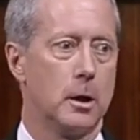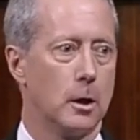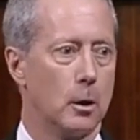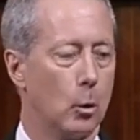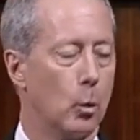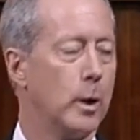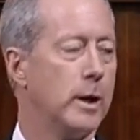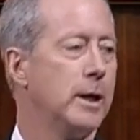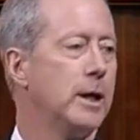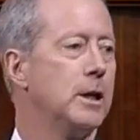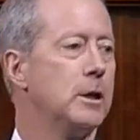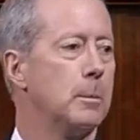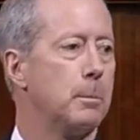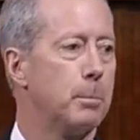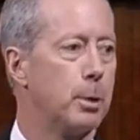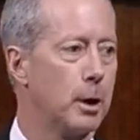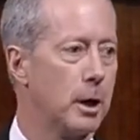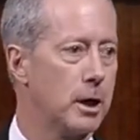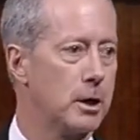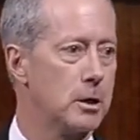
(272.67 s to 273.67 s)
we need to
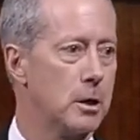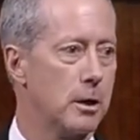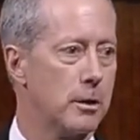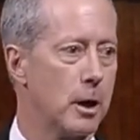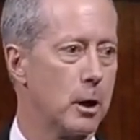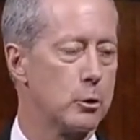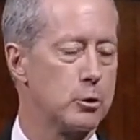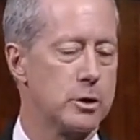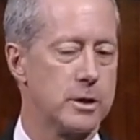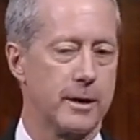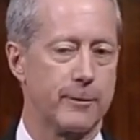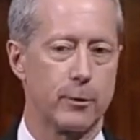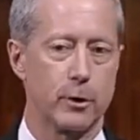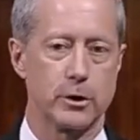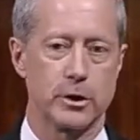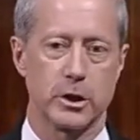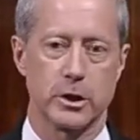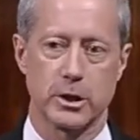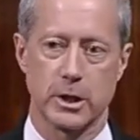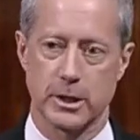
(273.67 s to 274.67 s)
put those
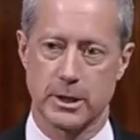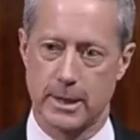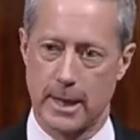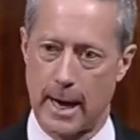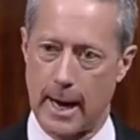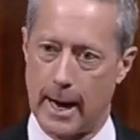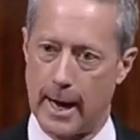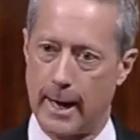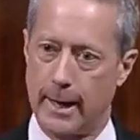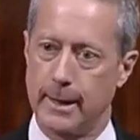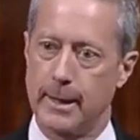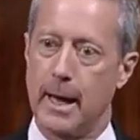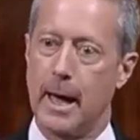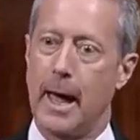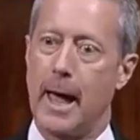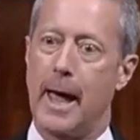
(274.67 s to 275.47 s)
differences aside